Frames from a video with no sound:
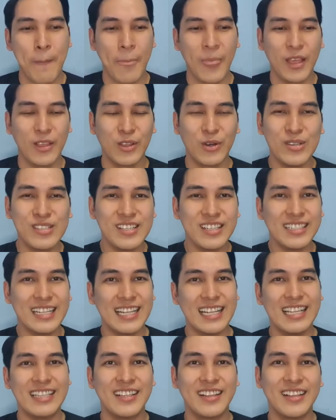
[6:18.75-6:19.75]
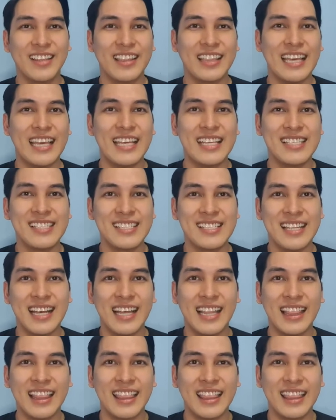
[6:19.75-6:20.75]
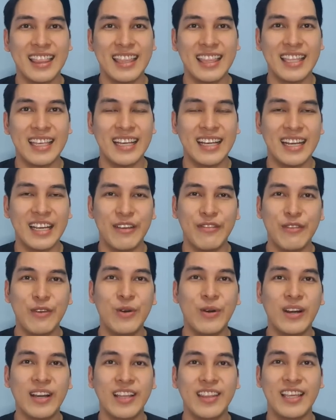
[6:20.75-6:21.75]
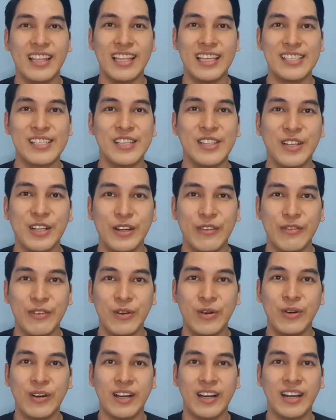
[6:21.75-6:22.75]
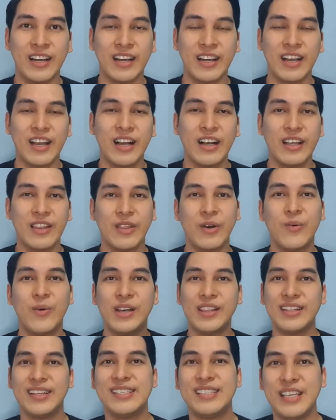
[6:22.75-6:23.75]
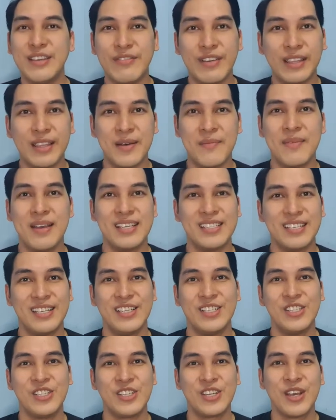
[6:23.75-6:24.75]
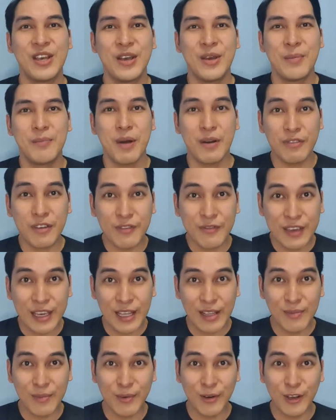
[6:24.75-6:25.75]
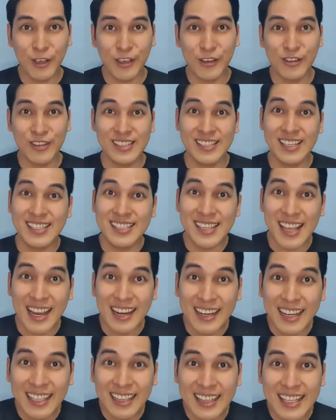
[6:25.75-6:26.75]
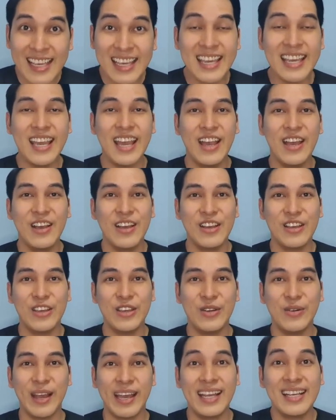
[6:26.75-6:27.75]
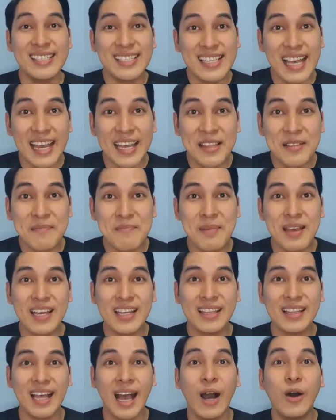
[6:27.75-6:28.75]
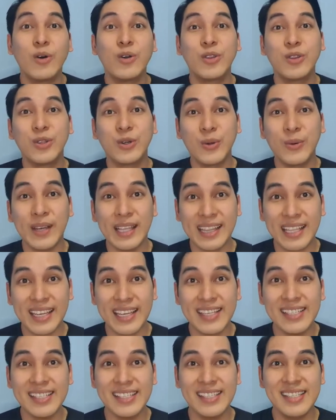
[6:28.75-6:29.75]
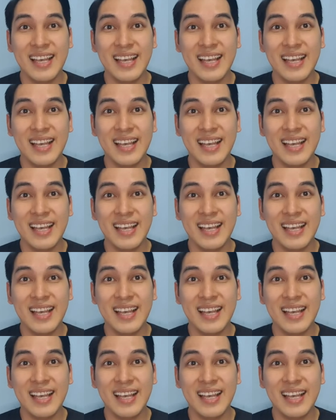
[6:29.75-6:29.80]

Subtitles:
Those are the little things that if you are the listener, if you are the one receiving the message, mafe-feel mo yung sincerity, yung excitement, how true it is.